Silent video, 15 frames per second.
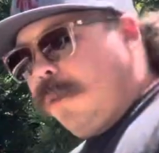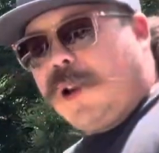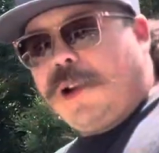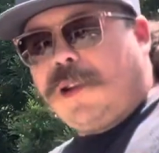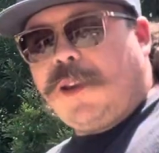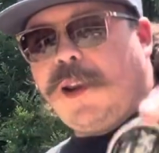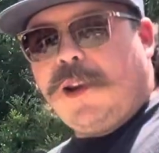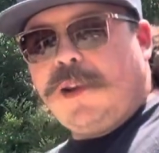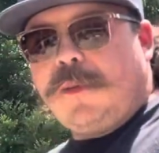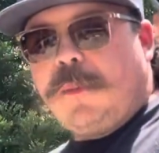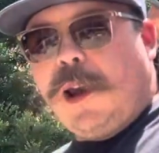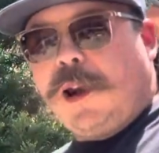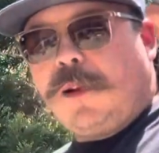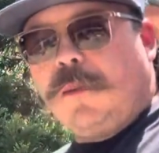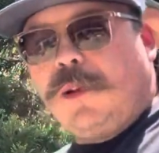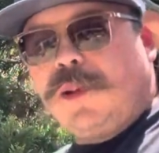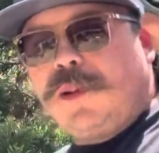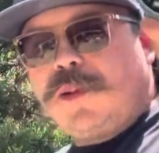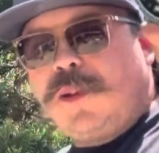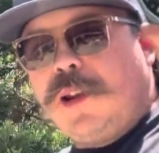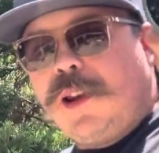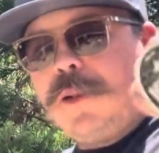got a can of tobacco with us
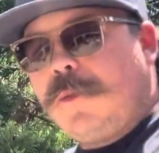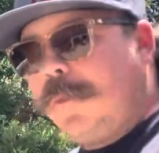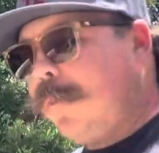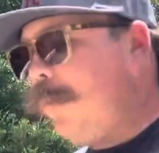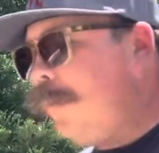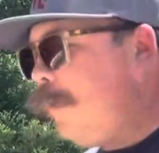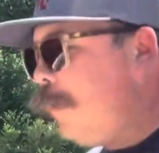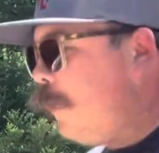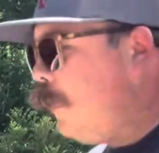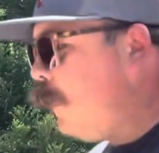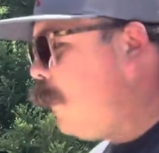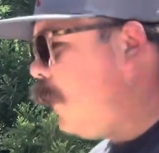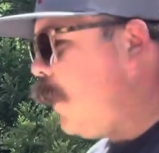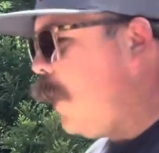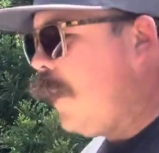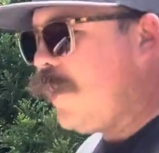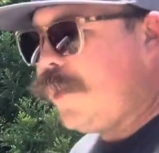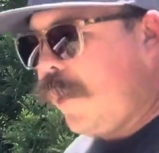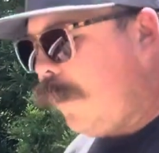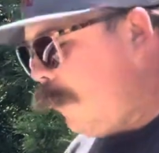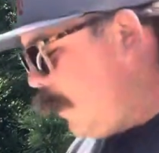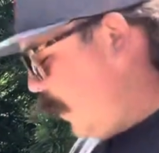today, as
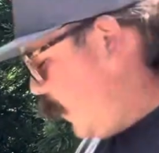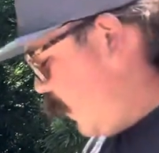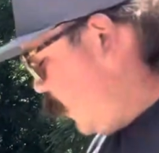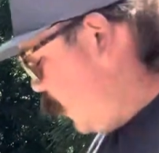always.